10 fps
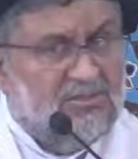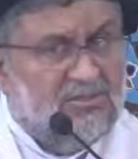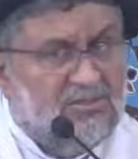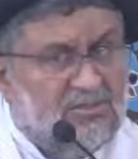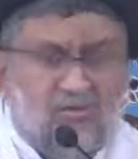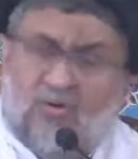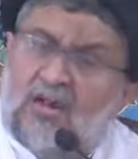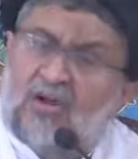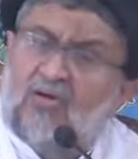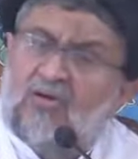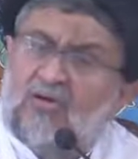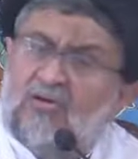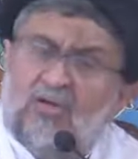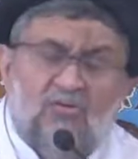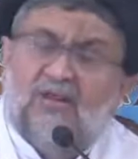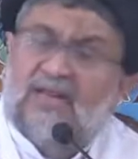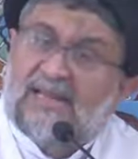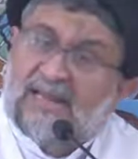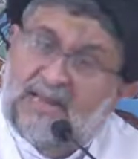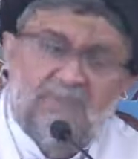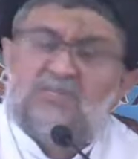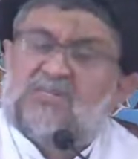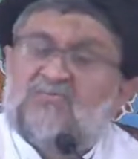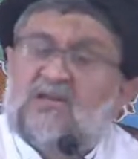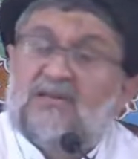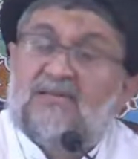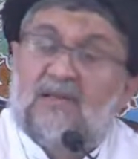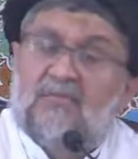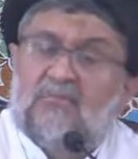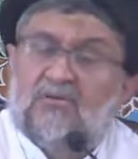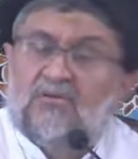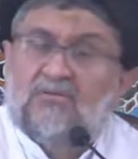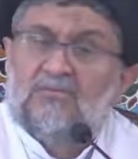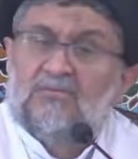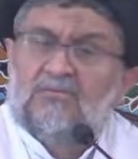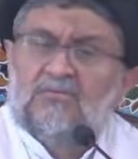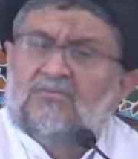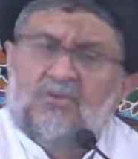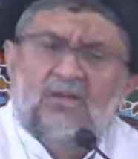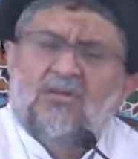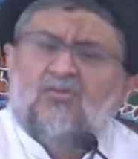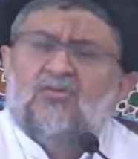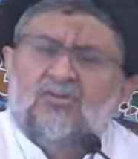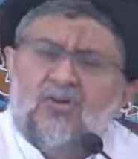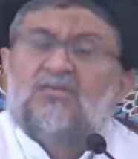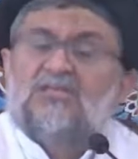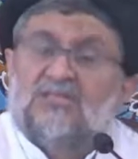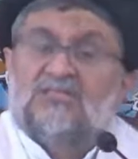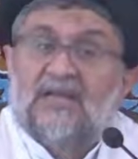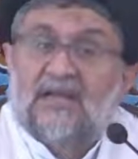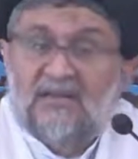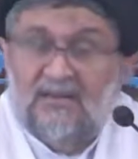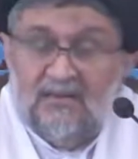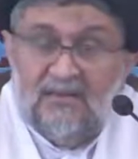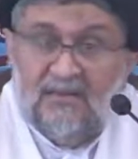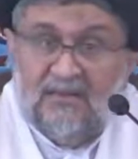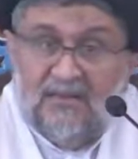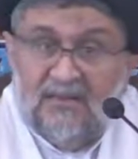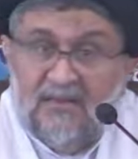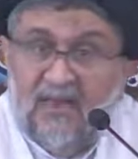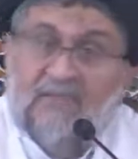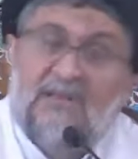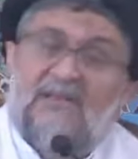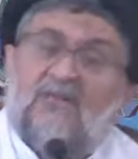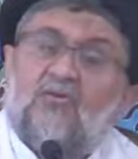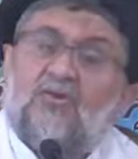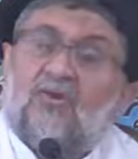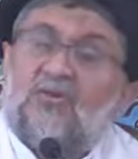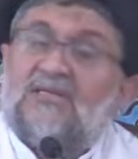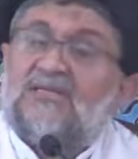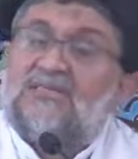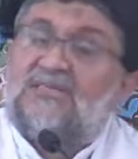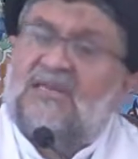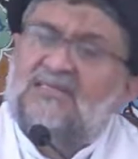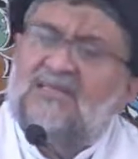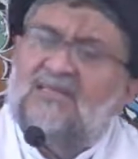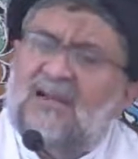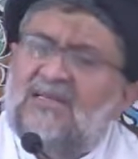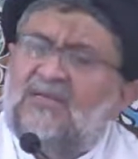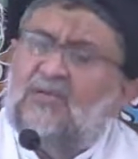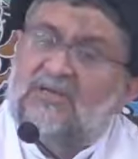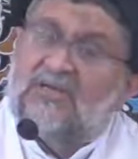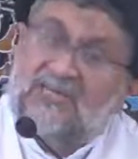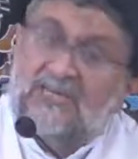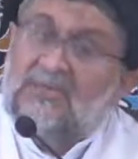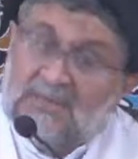solar or lunar eclipse, for example, they could not understand. And when they could not understand, they tried to interpret,